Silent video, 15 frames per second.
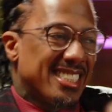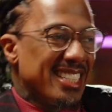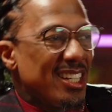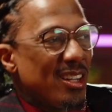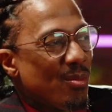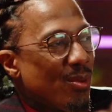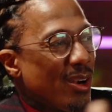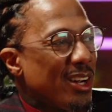she
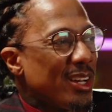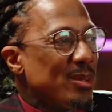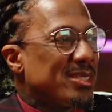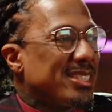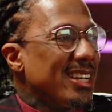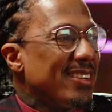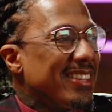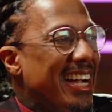done brought up
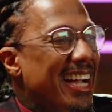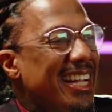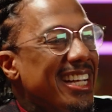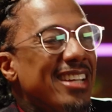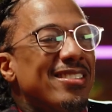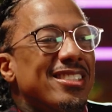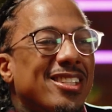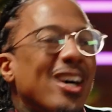stuff that I ain't
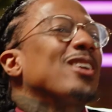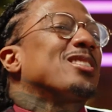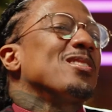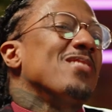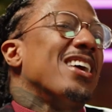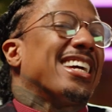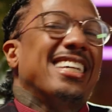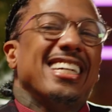even talked to
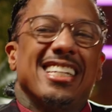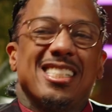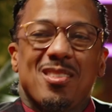my kids